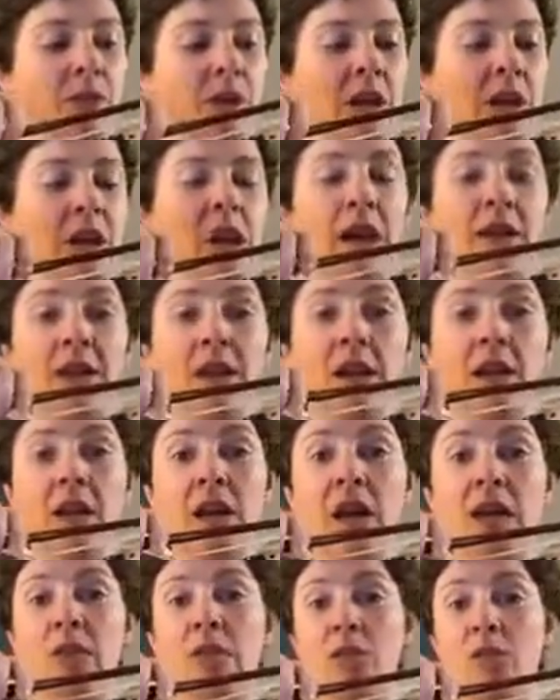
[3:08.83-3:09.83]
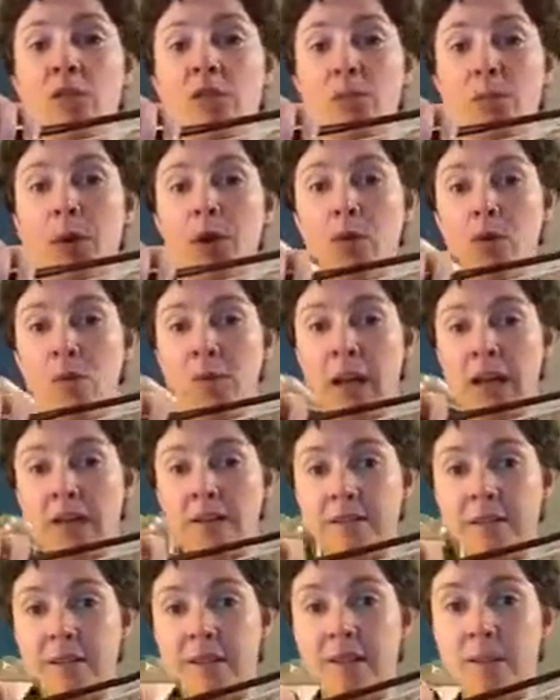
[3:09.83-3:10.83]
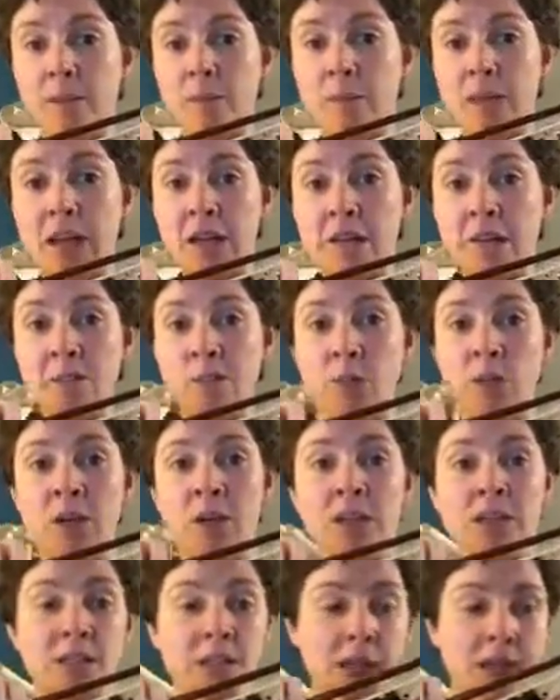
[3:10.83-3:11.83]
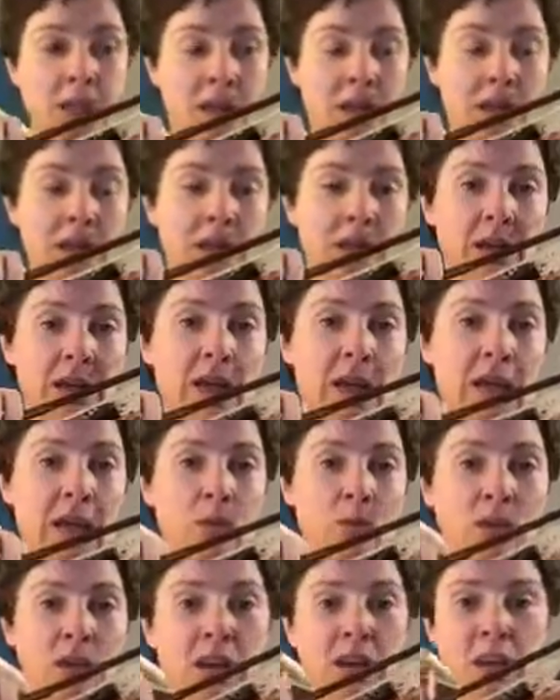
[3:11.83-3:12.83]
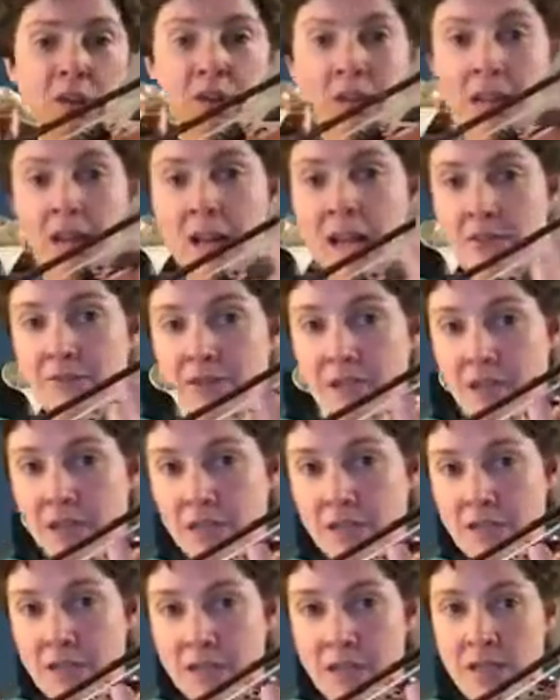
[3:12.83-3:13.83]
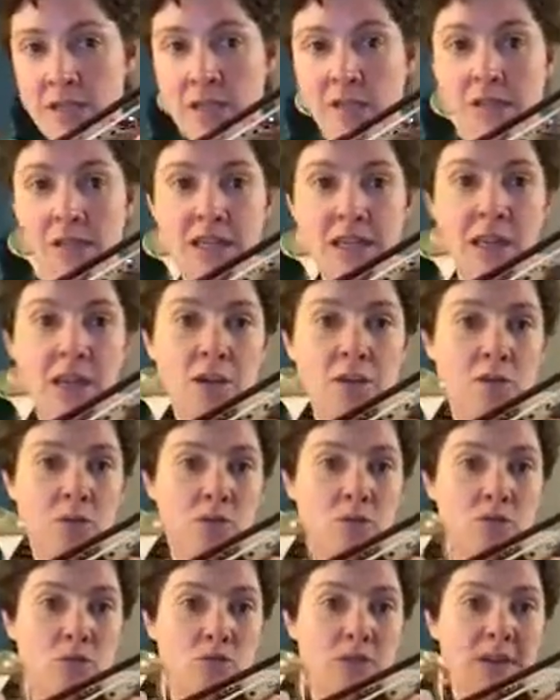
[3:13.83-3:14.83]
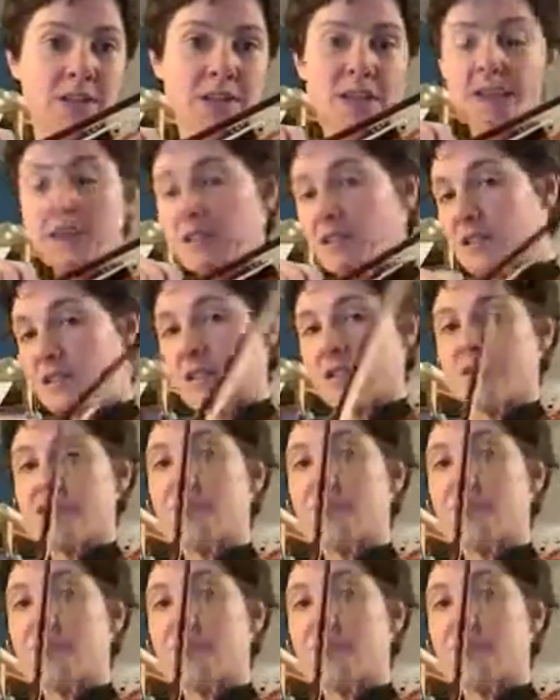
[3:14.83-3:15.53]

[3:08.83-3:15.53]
Okay, and then the bow balances at the balance point. Okay, and we get the left hand down, ready to